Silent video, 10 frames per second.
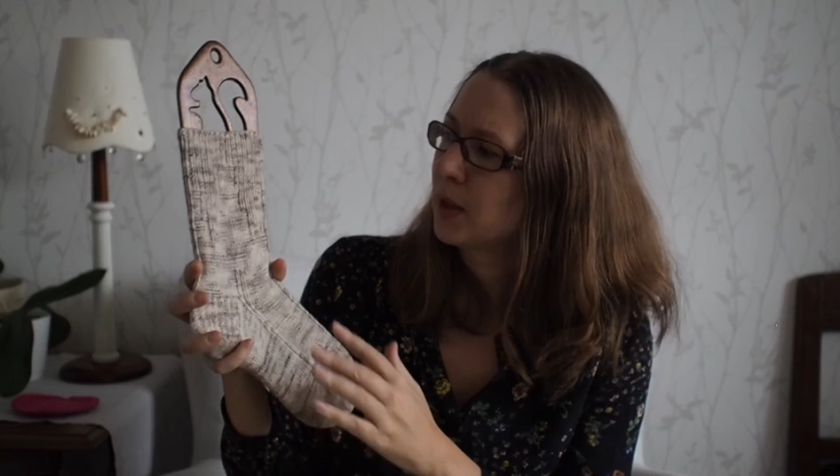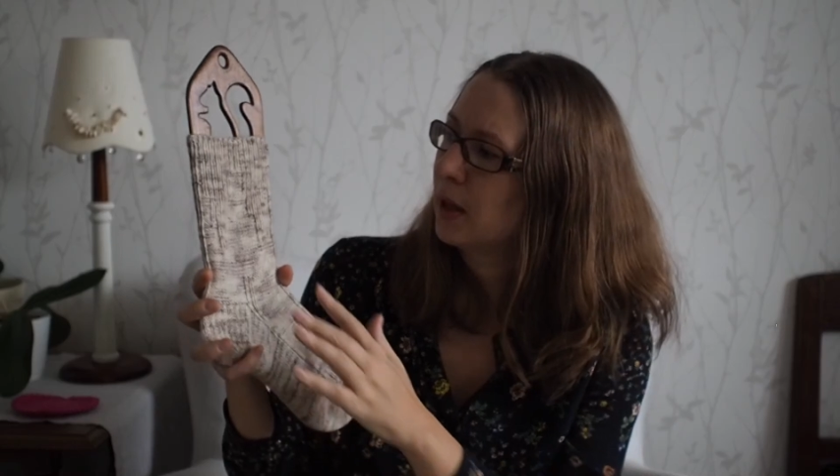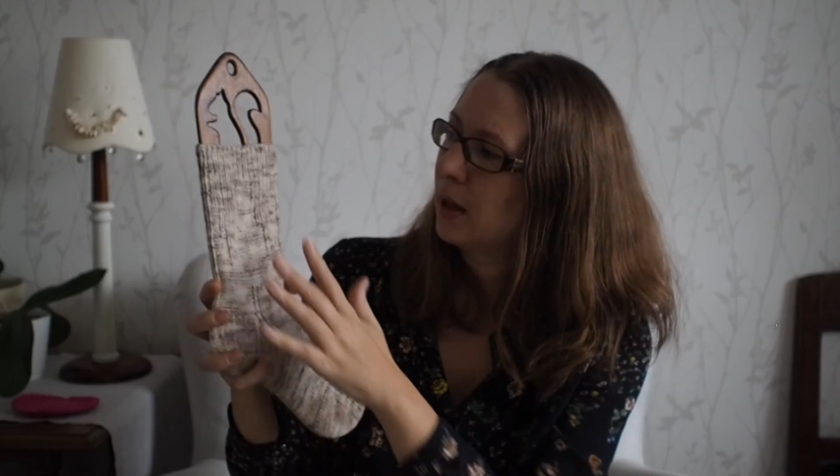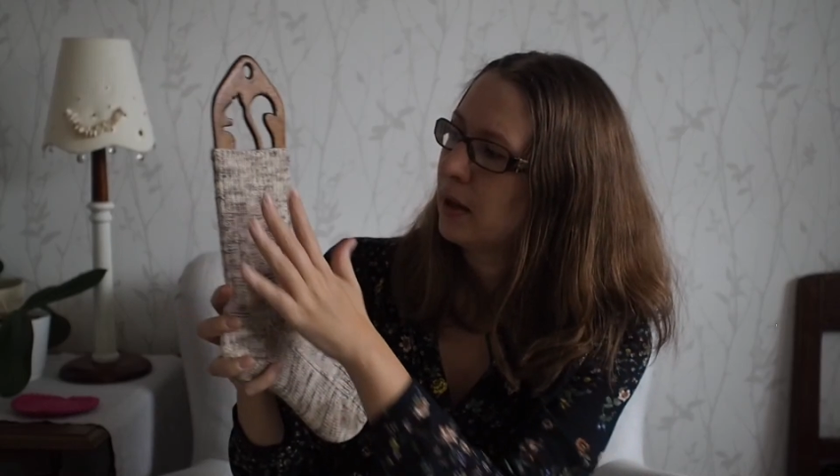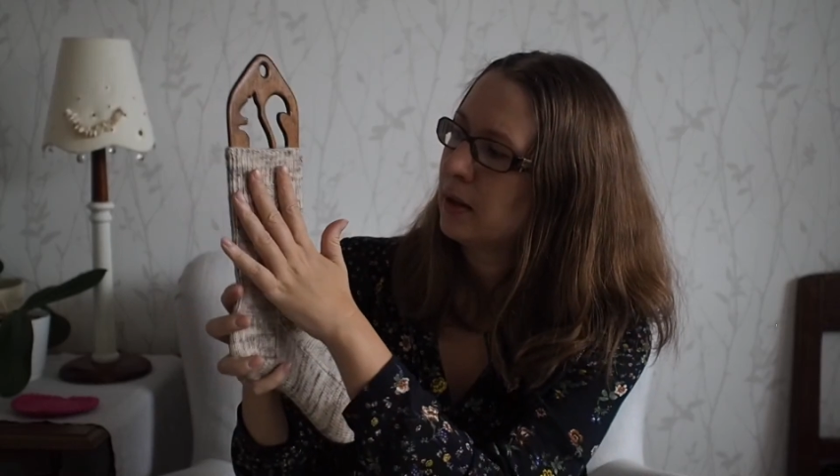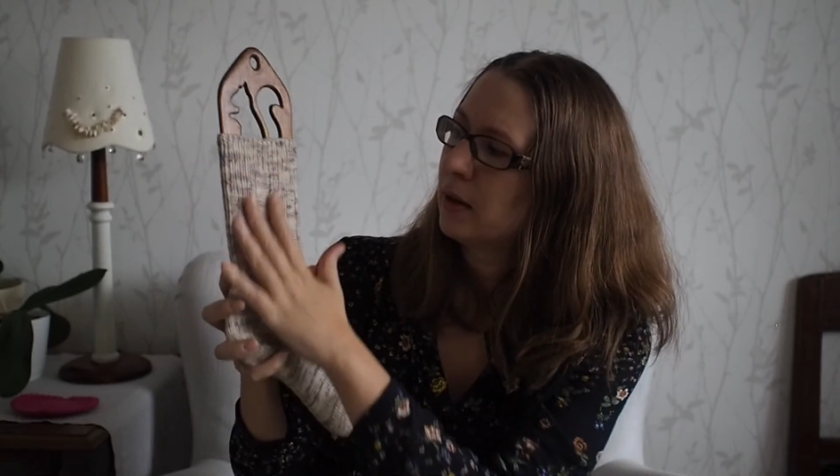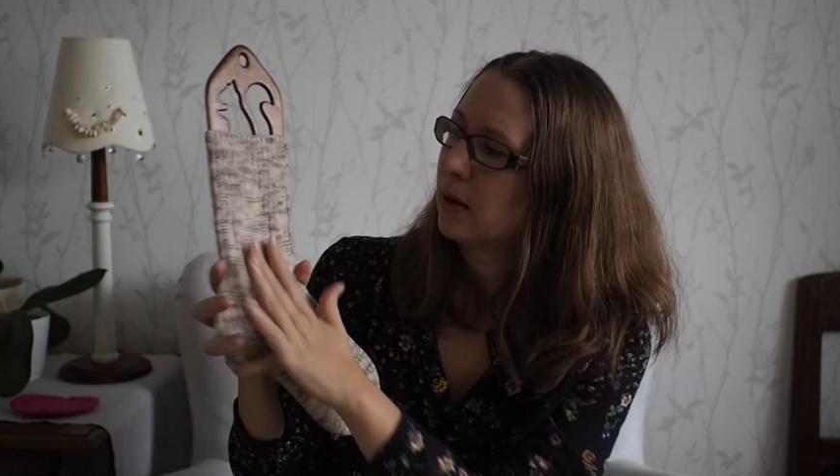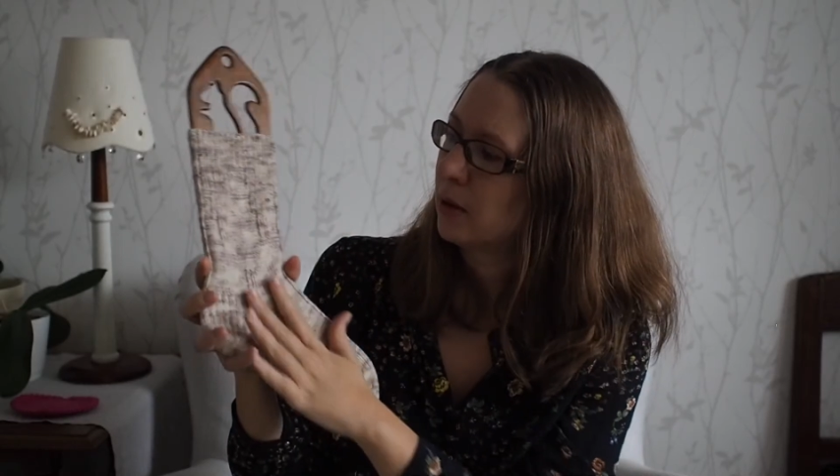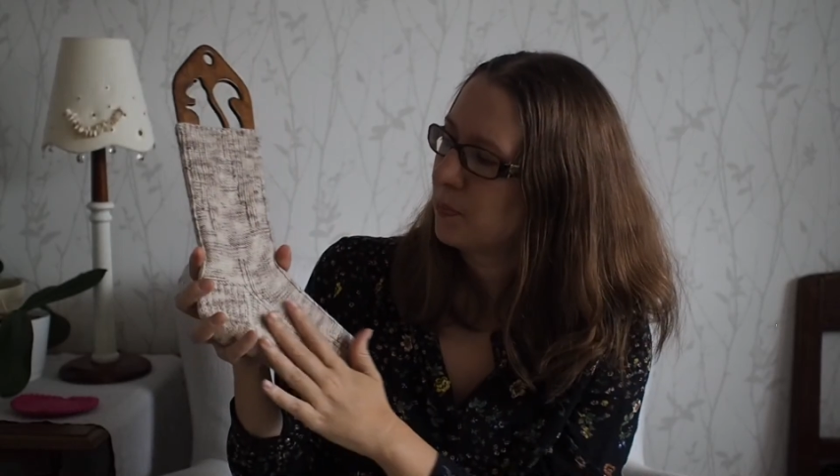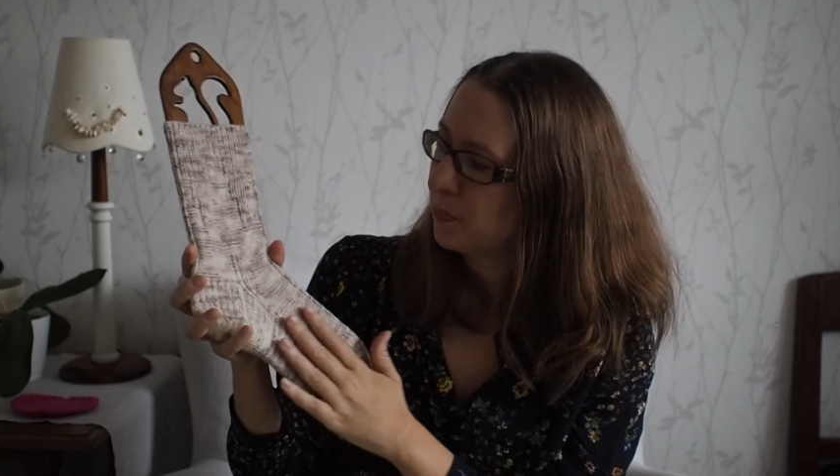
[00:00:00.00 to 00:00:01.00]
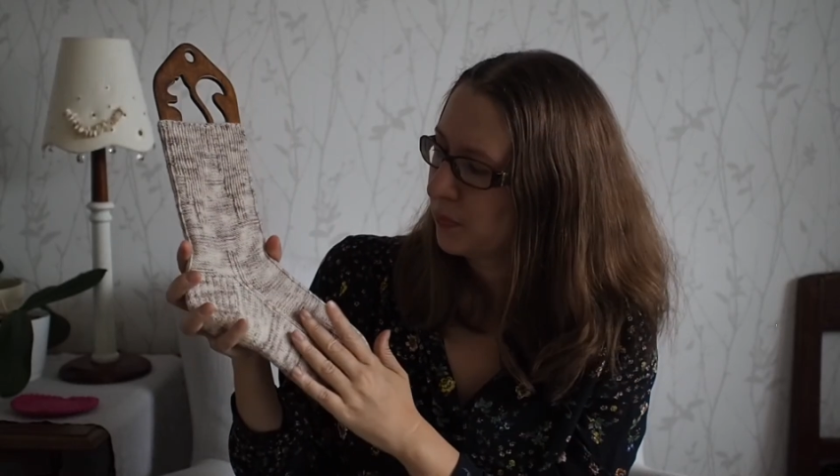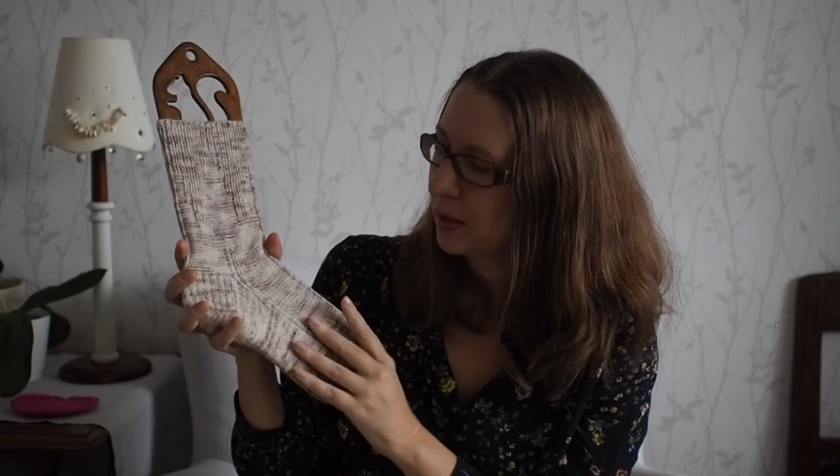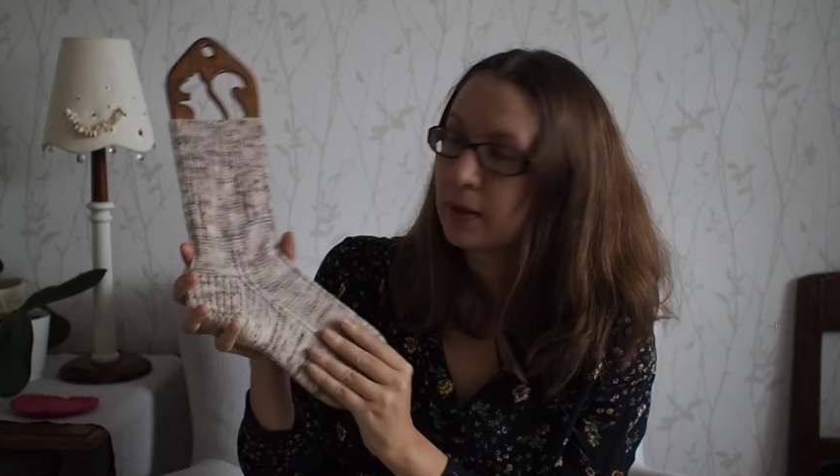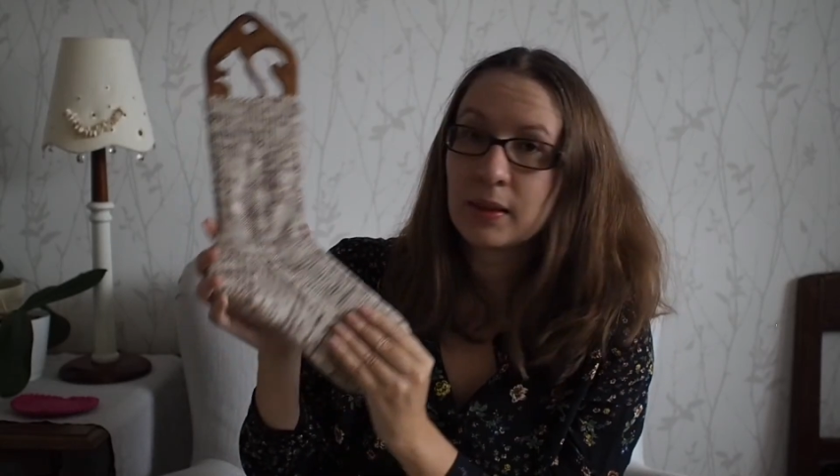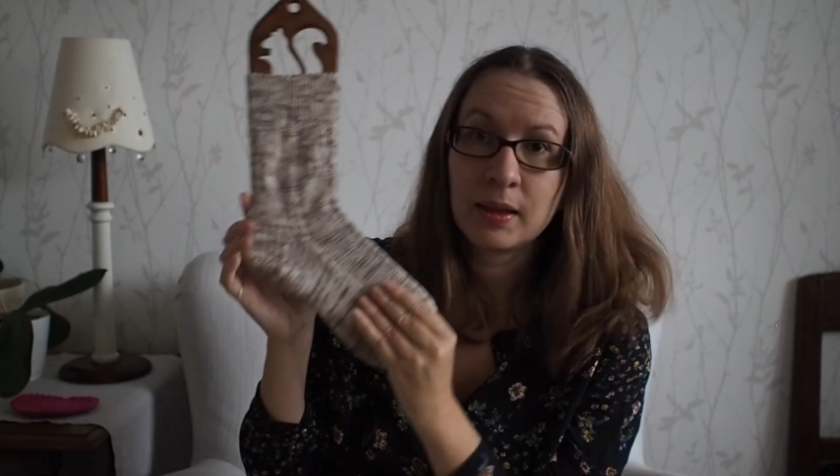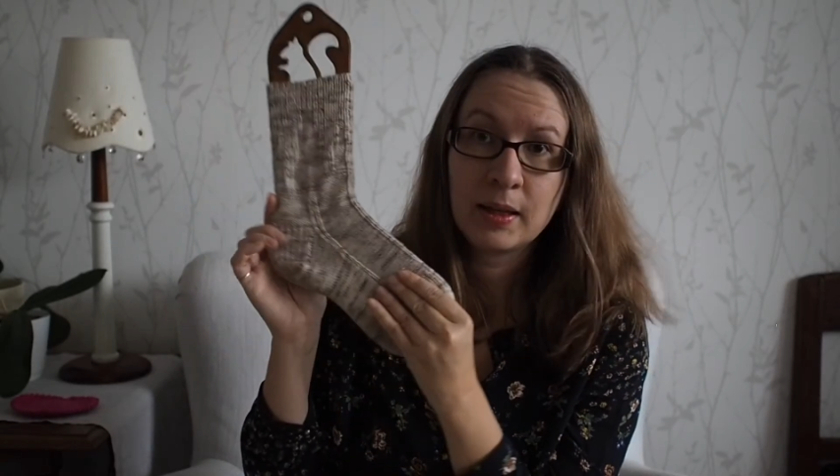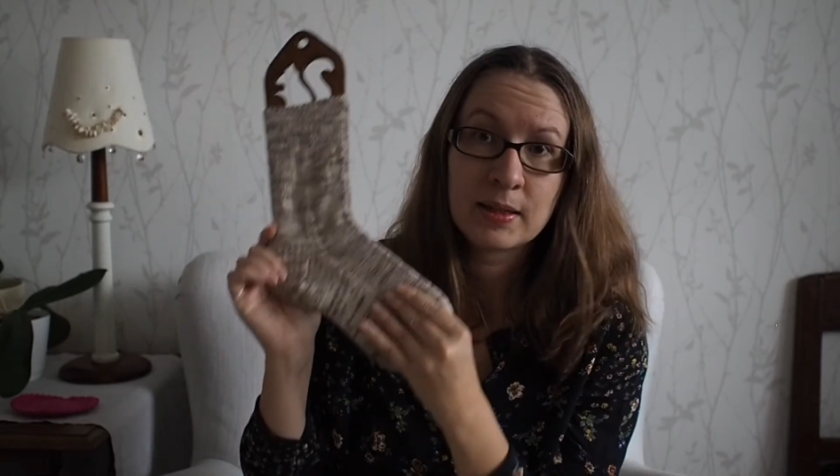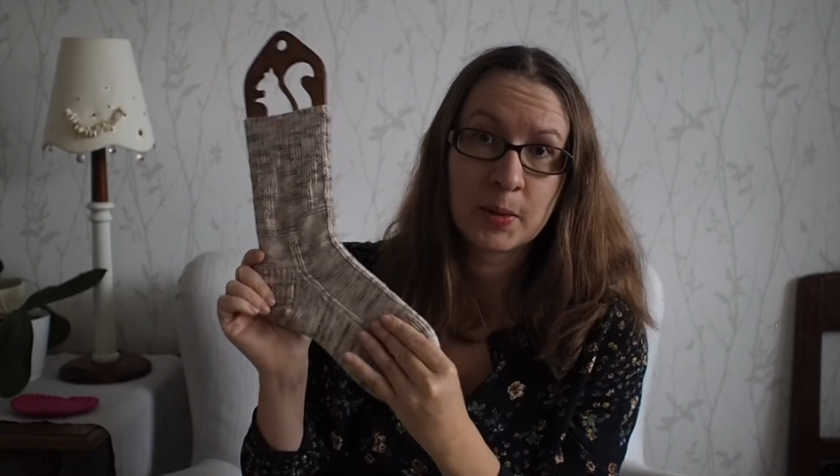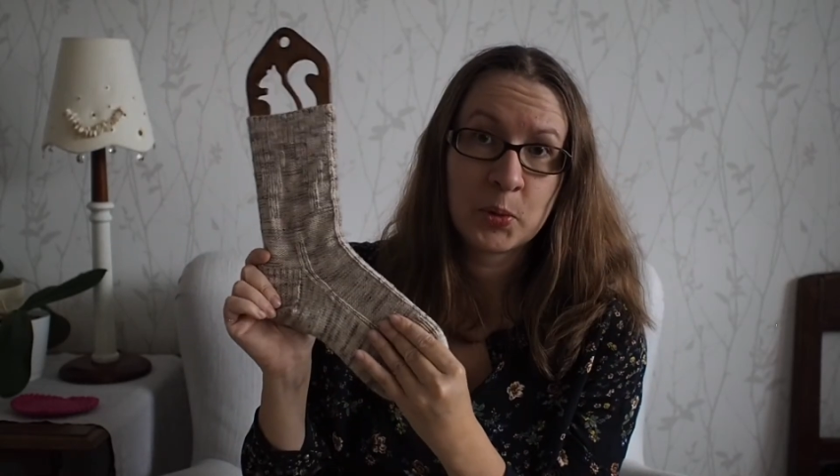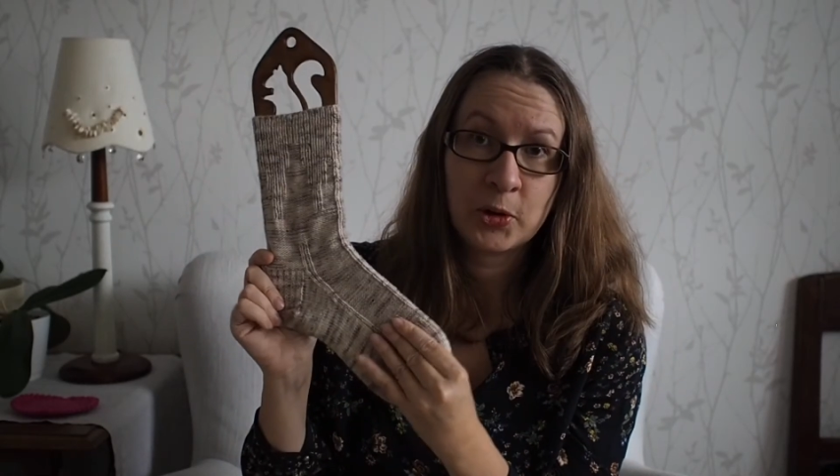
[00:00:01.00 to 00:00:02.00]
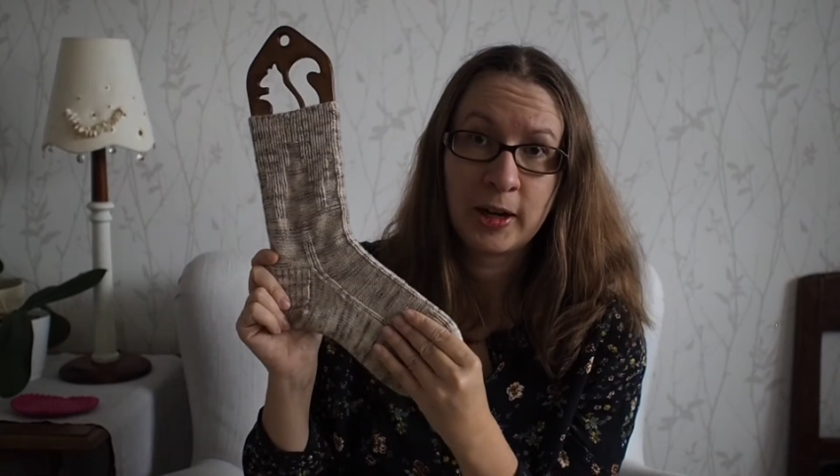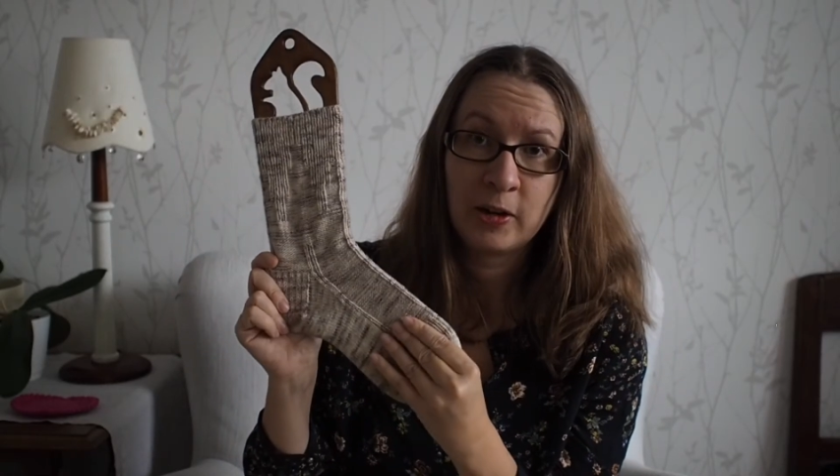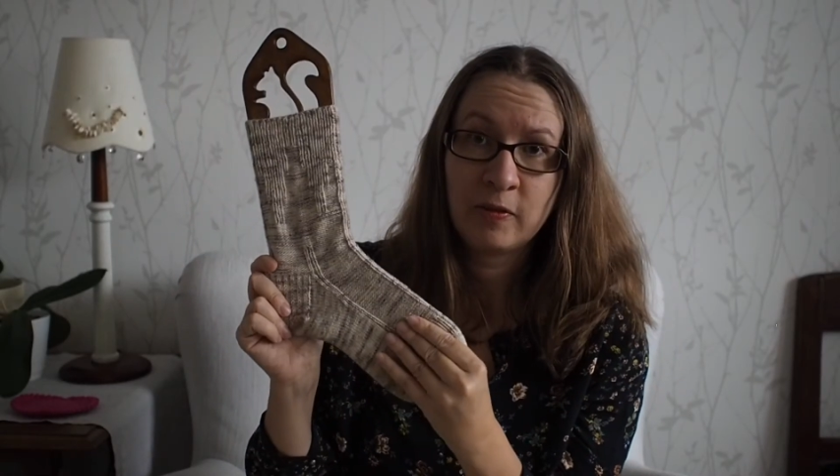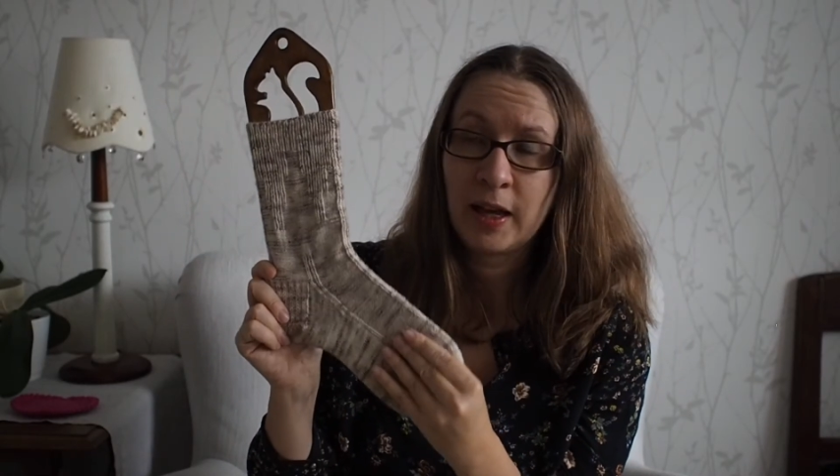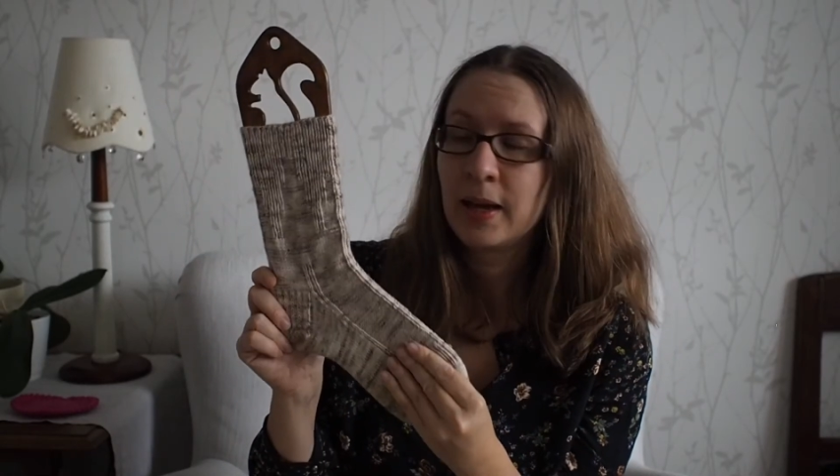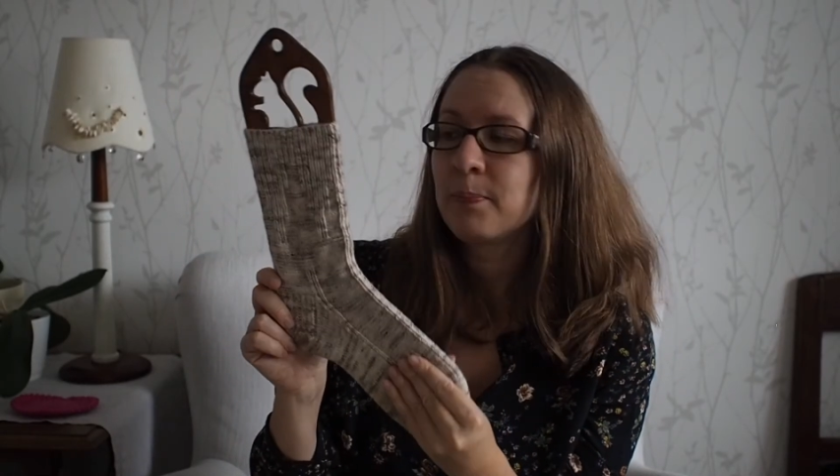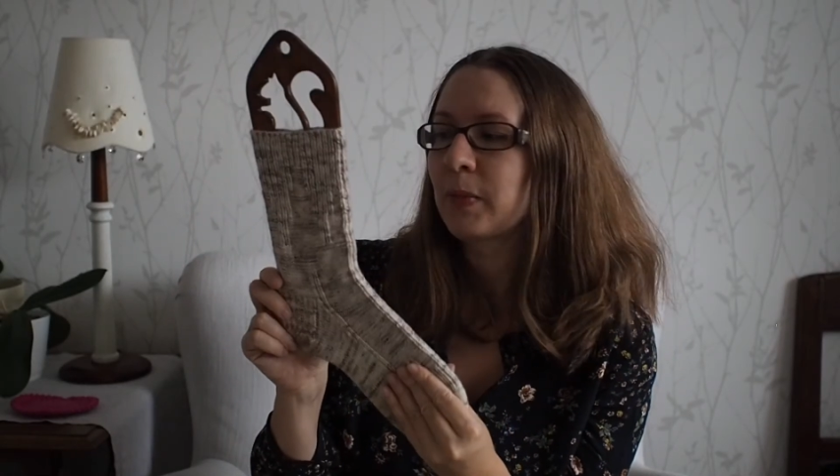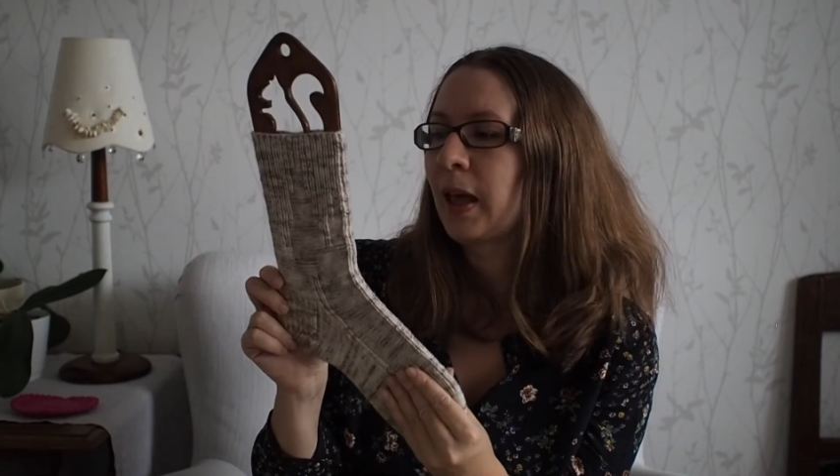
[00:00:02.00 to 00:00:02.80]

and these are born out of that.